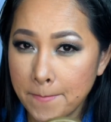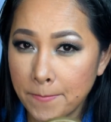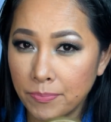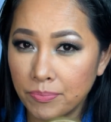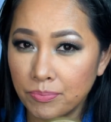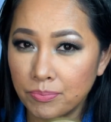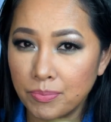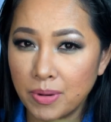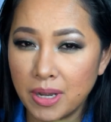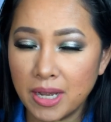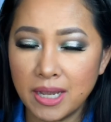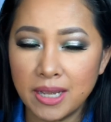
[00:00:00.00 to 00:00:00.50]

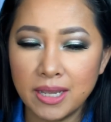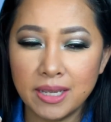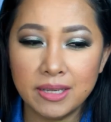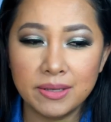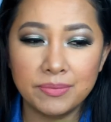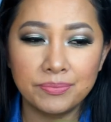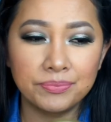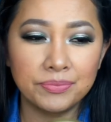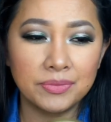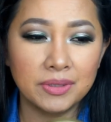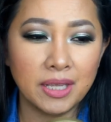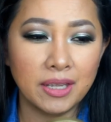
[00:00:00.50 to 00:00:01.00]

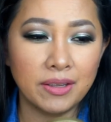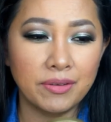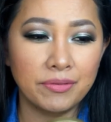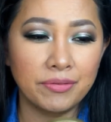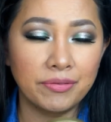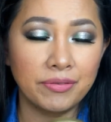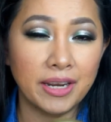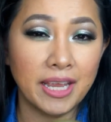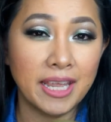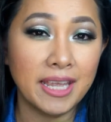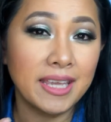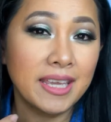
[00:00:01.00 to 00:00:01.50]
my like
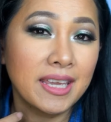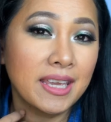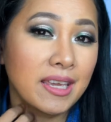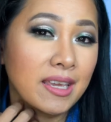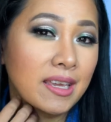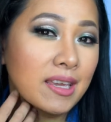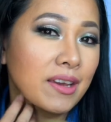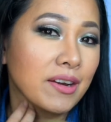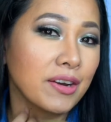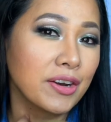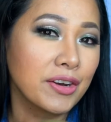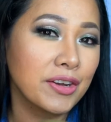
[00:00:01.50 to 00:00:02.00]

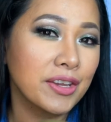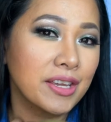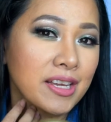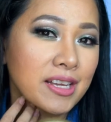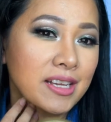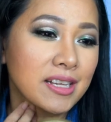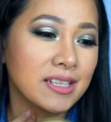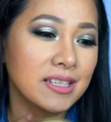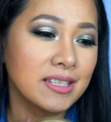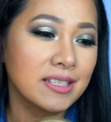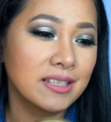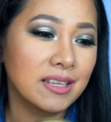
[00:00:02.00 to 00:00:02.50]
flaky
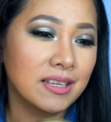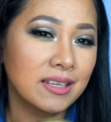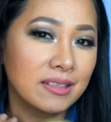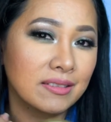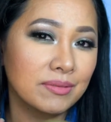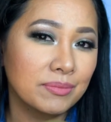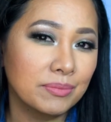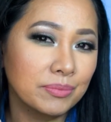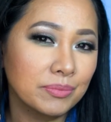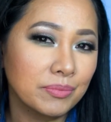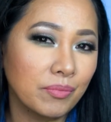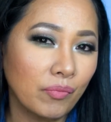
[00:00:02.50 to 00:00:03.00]
areas, it
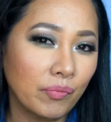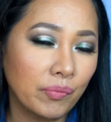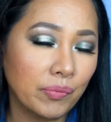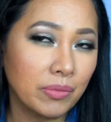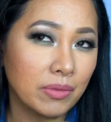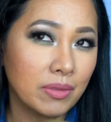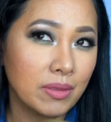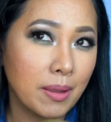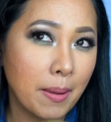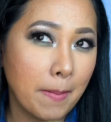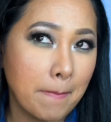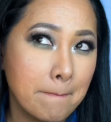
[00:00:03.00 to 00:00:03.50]

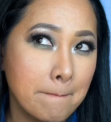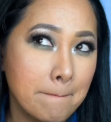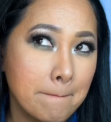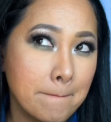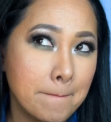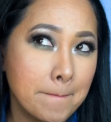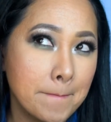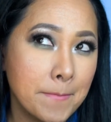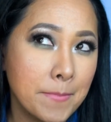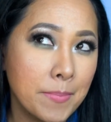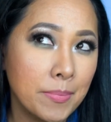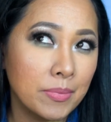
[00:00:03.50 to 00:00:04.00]

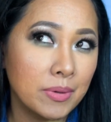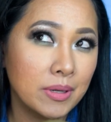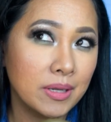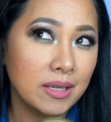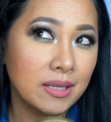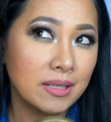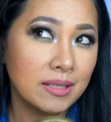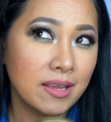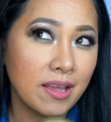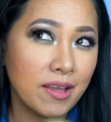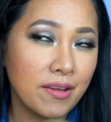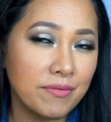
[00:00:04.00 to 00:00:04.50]

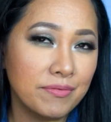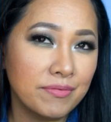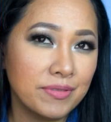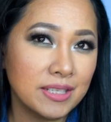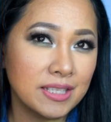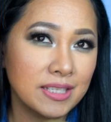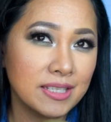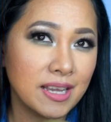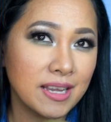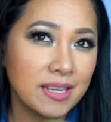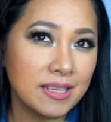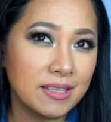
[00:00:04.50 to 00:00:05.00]

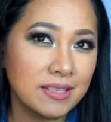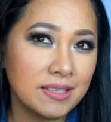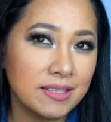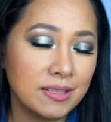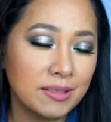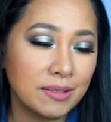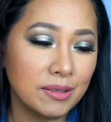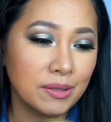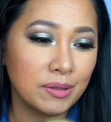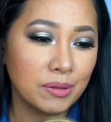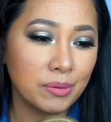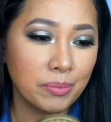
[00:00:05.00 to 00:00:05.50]
emphasizes a
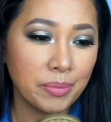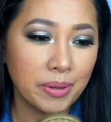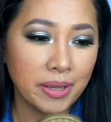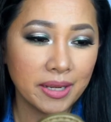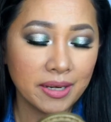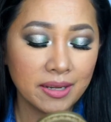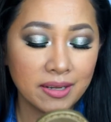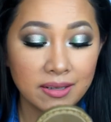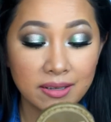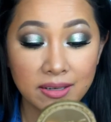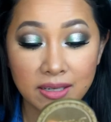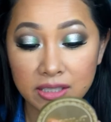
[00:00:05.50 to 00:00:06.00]
little bit
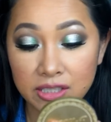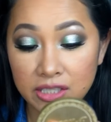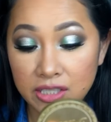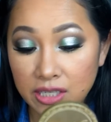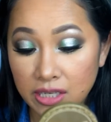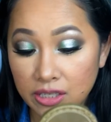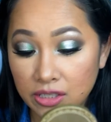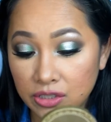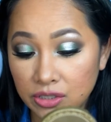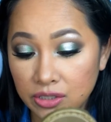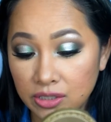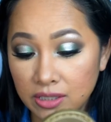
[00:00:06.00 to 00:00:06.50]
in that
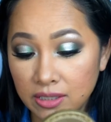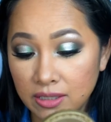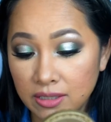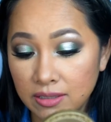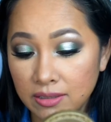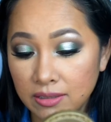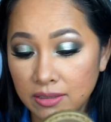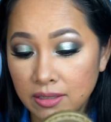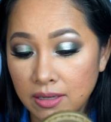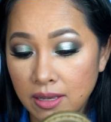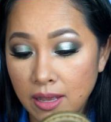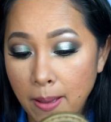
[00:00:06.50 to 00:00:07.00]

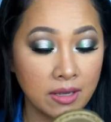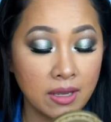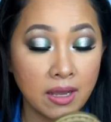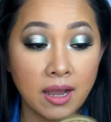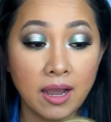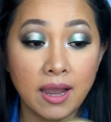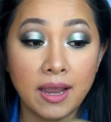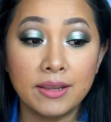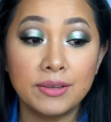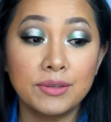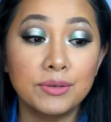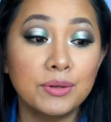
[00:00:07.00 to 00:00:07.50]
section.
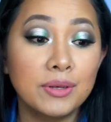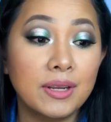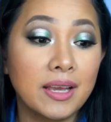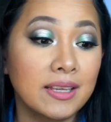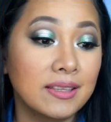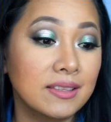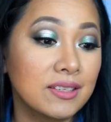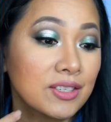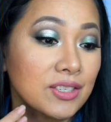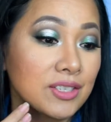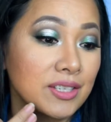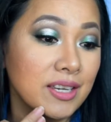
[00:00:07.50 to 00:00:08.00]
I do like
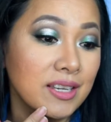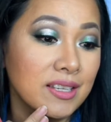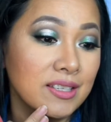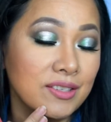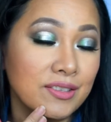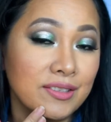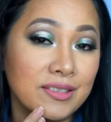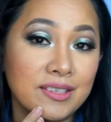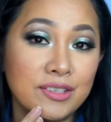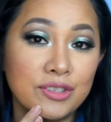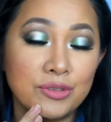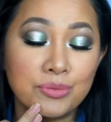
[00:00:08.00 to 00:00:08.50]
the shades
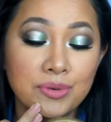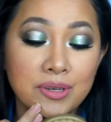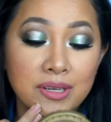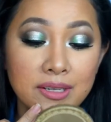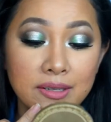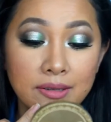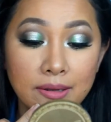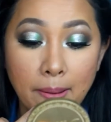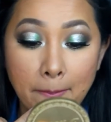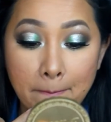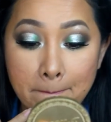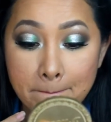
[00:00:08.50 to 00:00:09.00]
on this
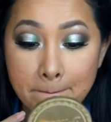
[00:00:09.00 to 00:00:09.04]
one.